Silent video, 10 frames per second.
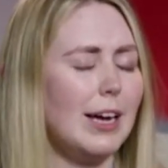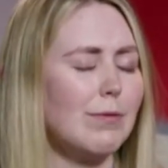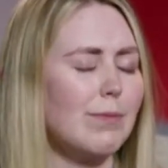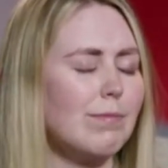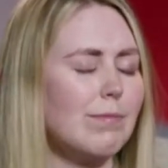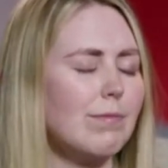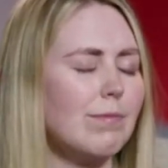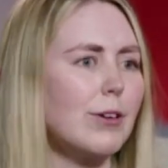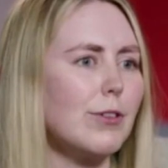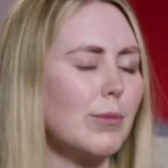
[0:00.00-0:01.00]
And
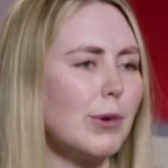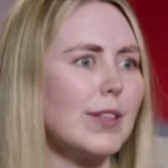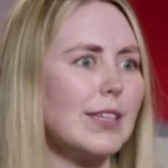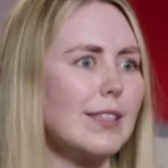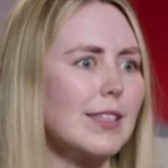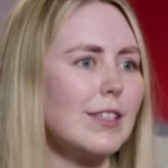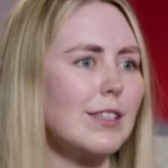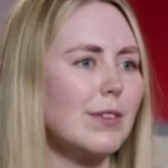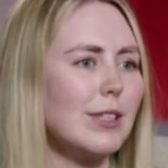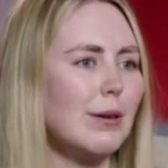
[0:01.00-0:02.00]
furthermore, that sense
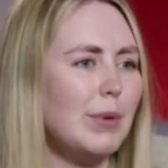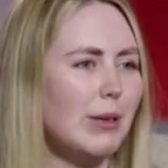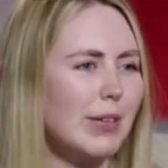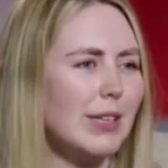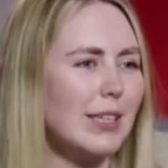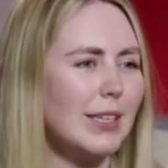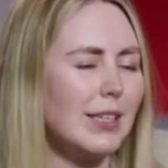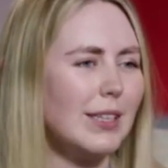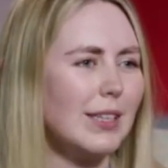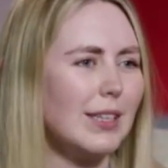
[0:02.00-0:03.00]
of
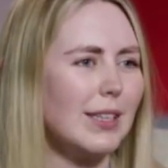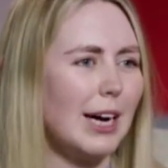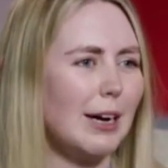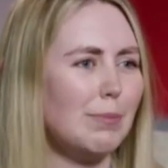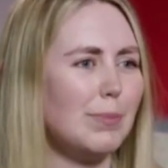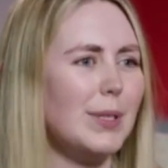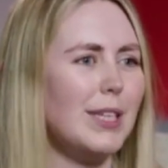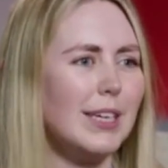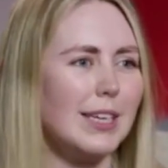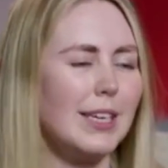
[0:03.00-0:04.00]
community that
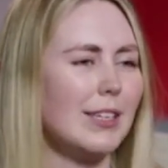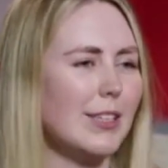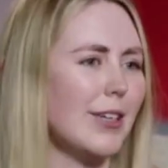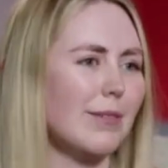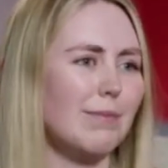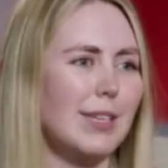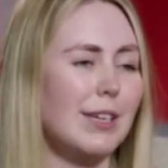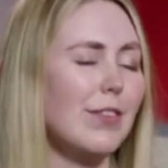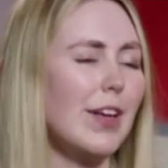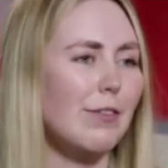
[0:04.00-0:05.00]
being here
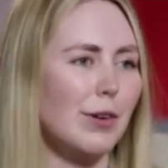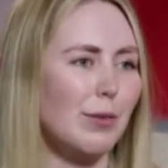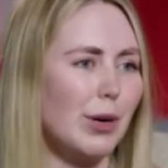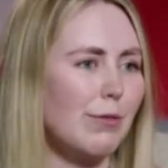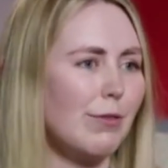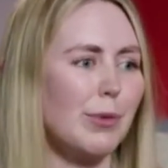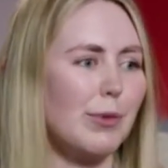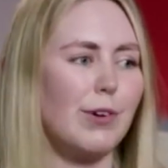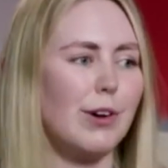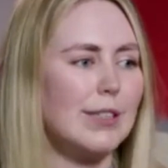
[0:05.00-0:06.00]
gives everyone, from
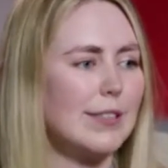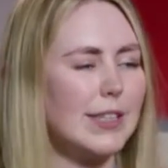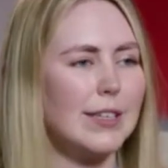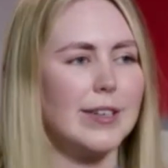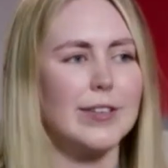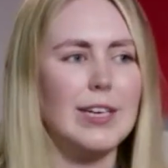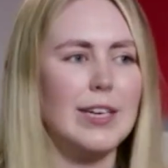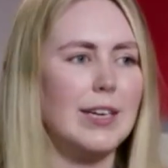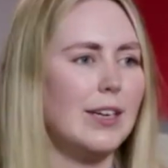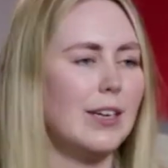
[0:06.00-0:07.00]
the volunteers
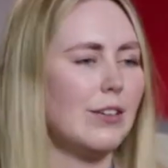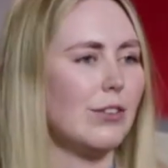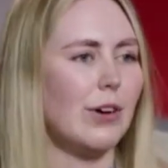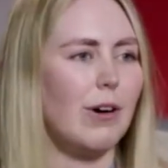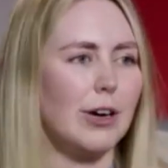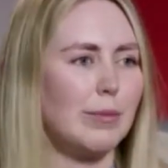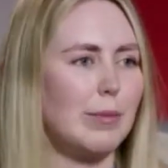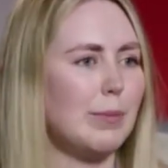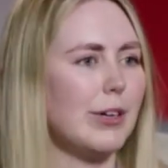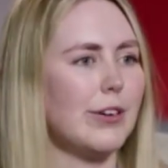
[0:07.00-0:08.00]
to the HARC
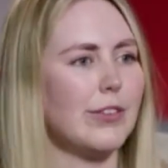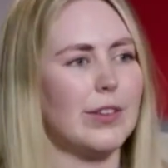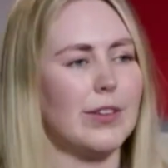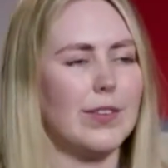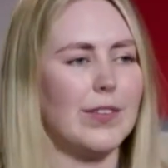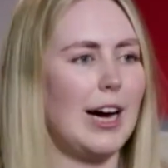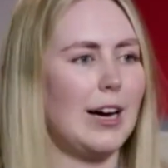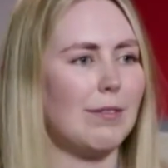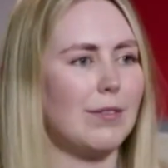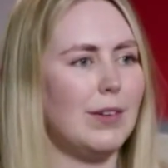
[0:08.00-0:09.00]
members to the
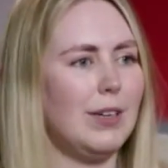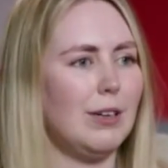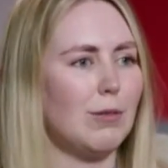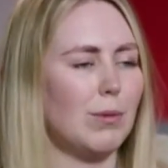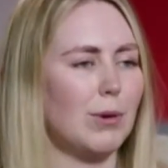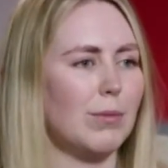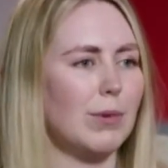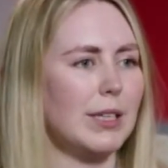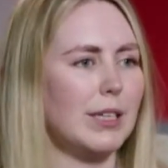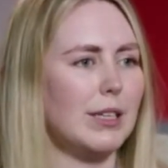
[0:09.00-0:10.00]
staff, we're
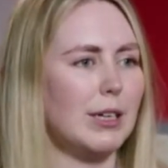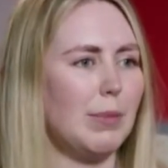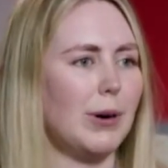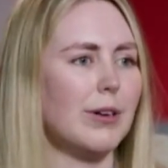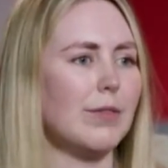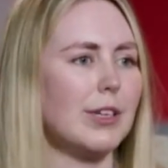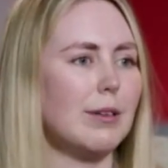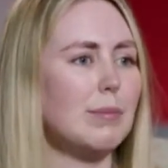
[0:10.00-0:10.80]
really a part of a